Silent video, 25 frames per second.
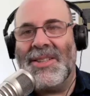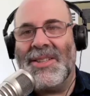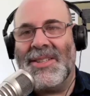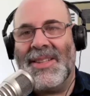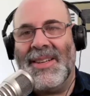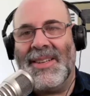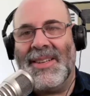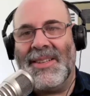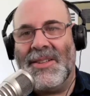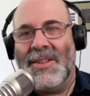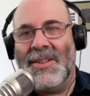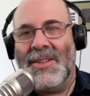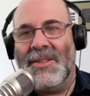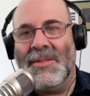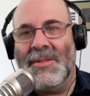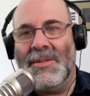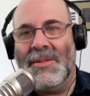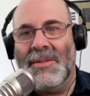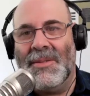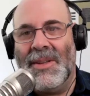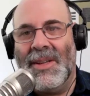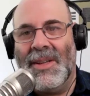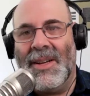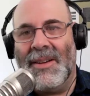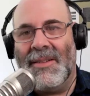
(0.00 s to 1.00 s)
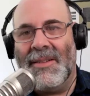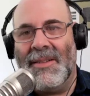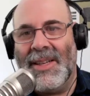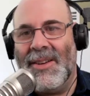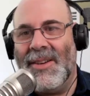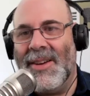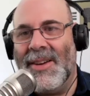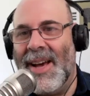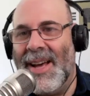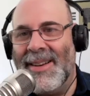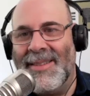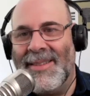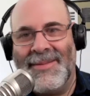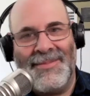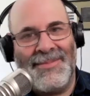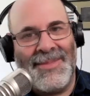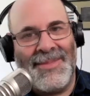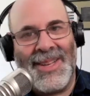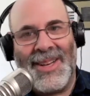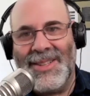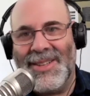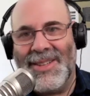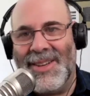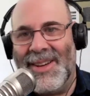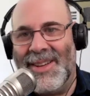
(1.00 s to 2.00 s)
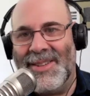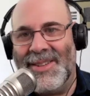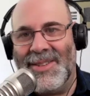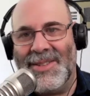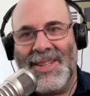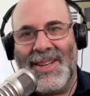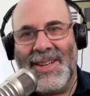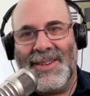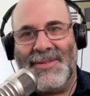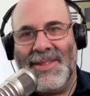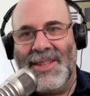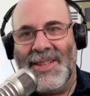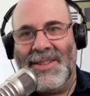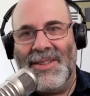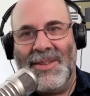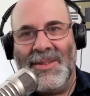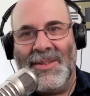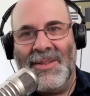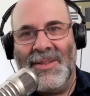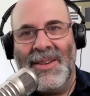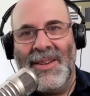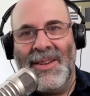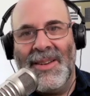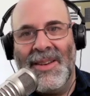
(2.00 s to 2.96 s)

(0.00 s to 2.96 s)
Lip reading: thing too. Like you got tons of other stuff to do.